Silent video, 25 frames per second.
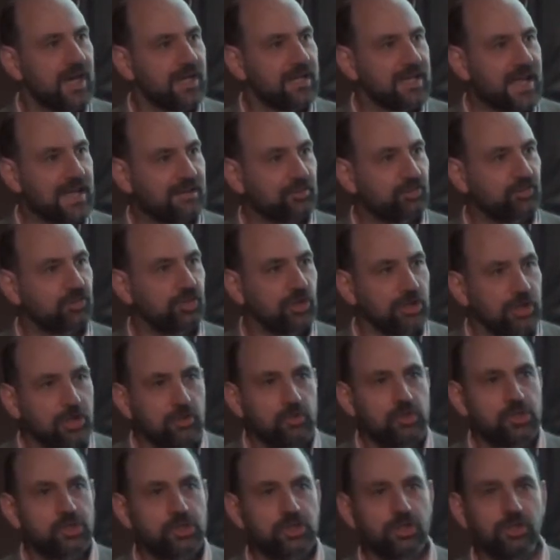And that
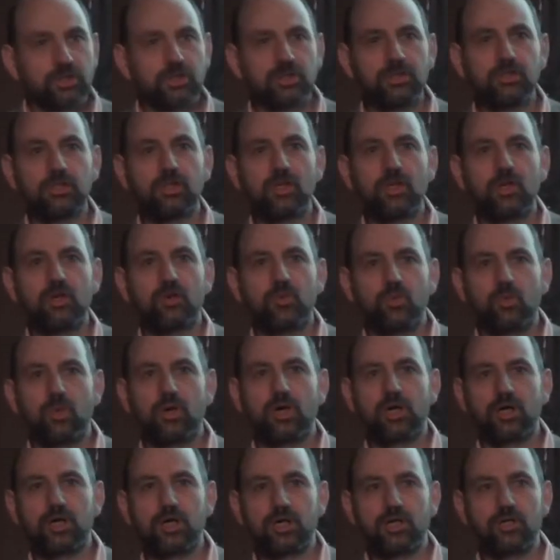solution
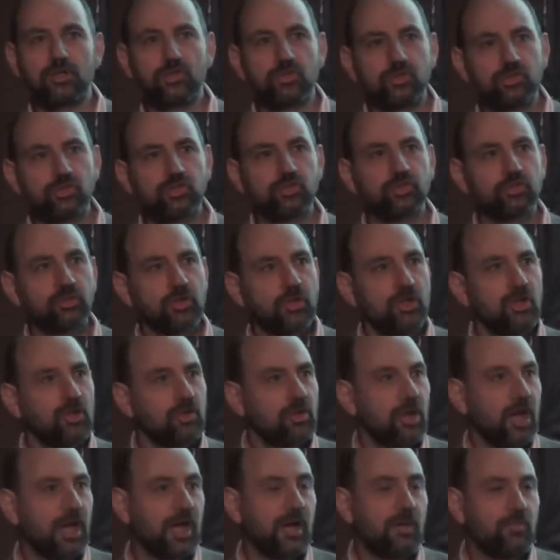was
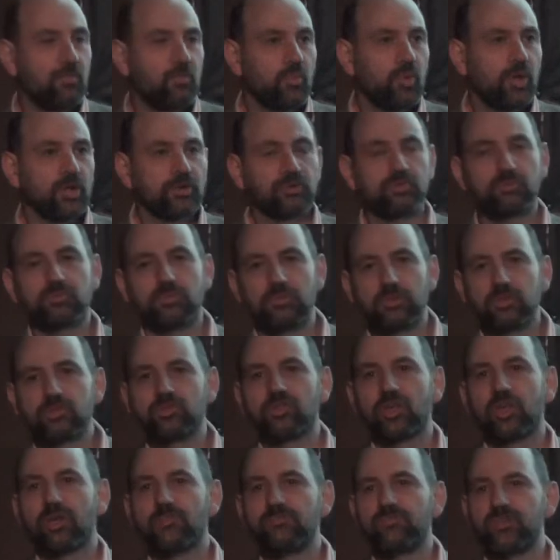what
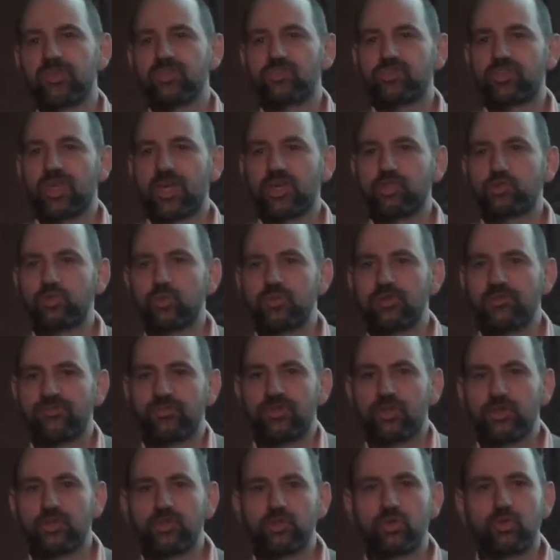these days we
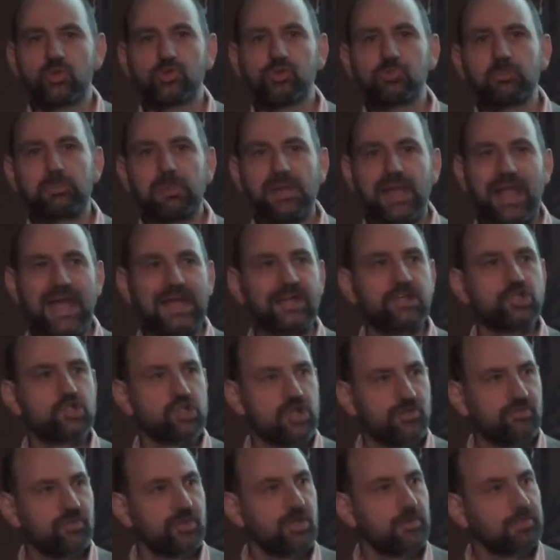refer to as
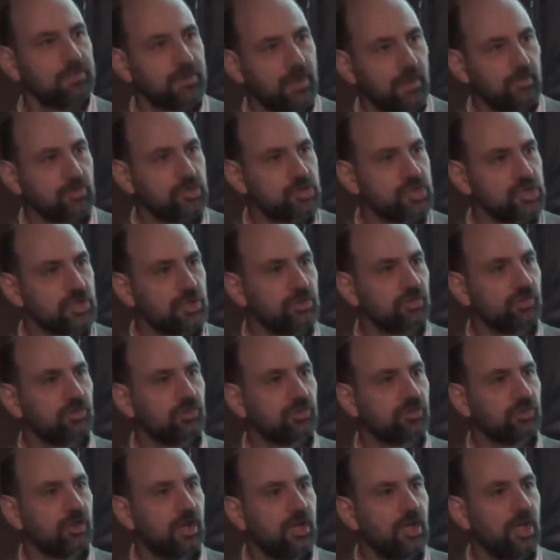plan-driven
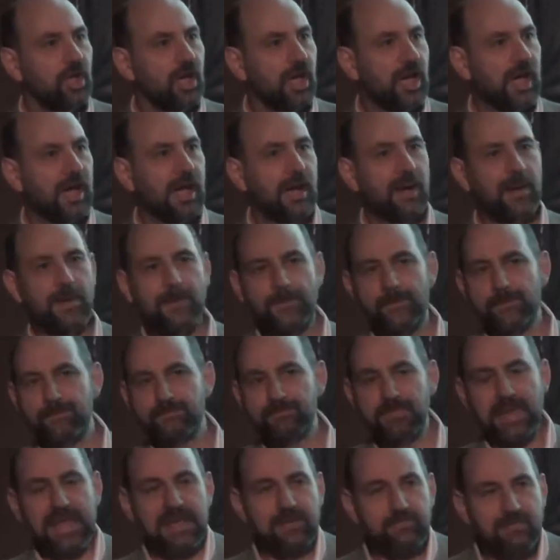approaches.
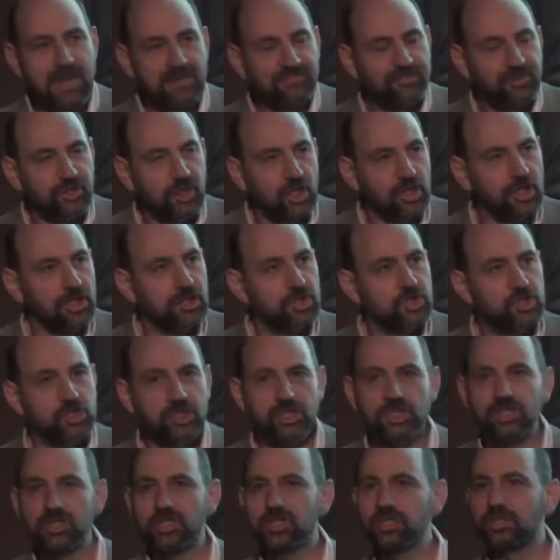Big
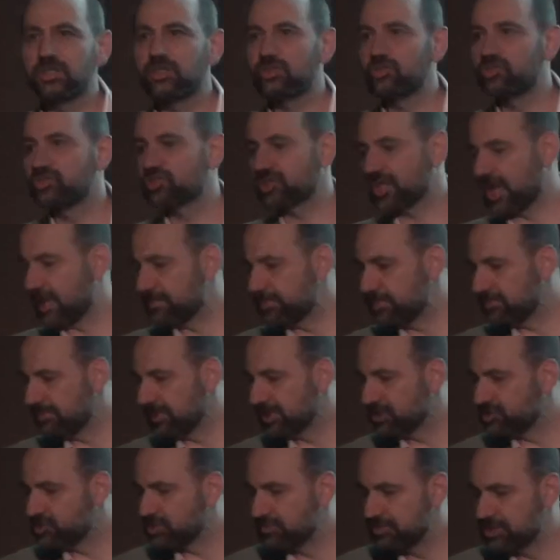methodologies,
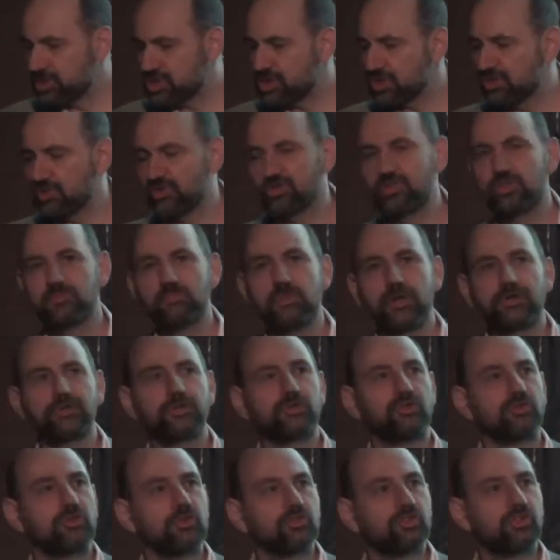capability maturity
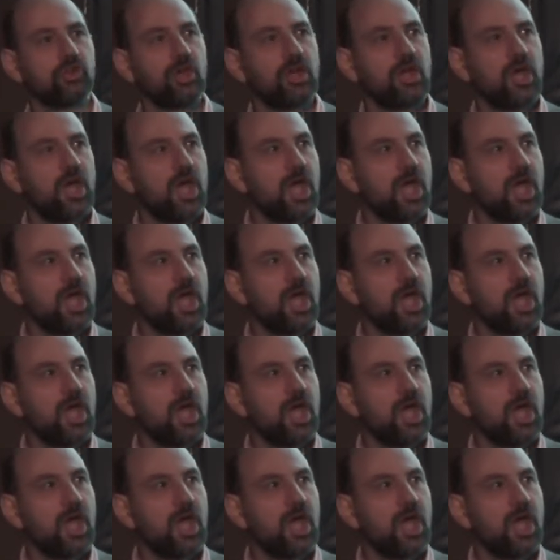models.